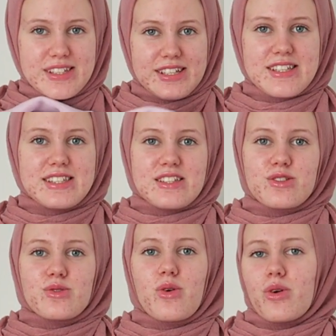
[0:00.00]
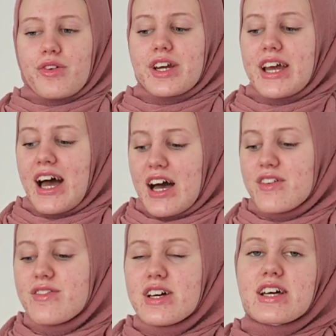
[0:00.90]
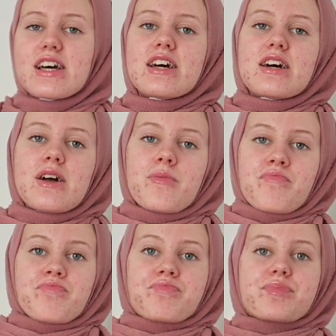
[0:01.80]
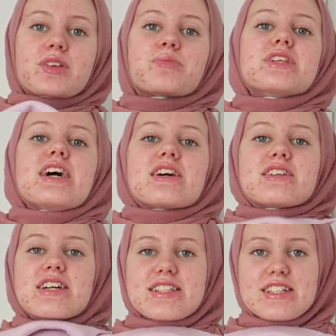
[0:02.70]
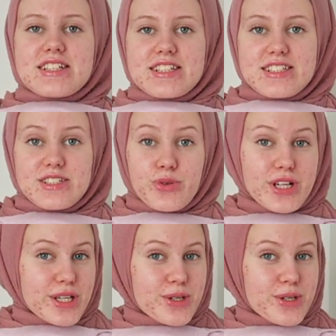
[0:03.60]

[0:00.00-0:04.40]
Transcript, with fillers: things that you already have. Yeah, I think this is really